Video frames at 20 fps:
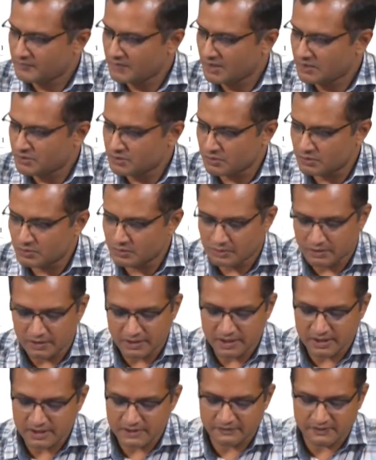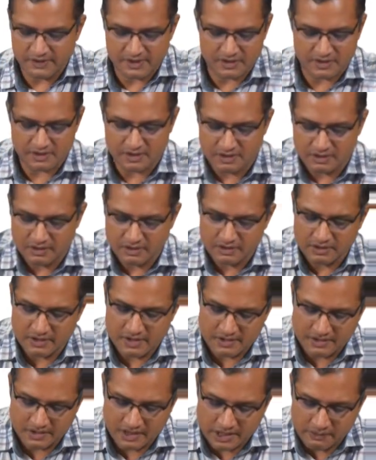So, let us first
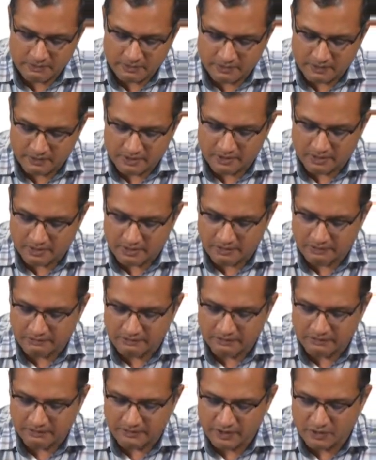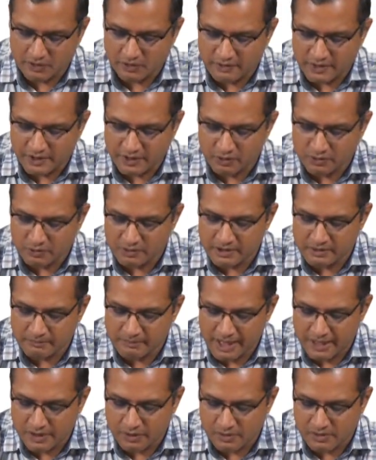describe our we already know the
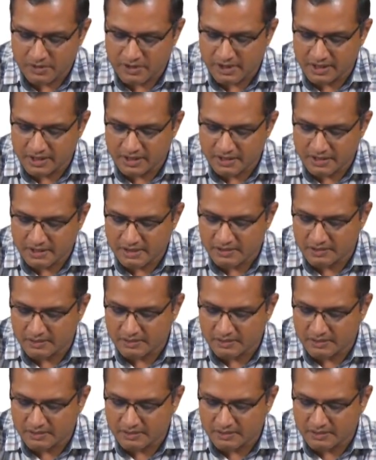macro state is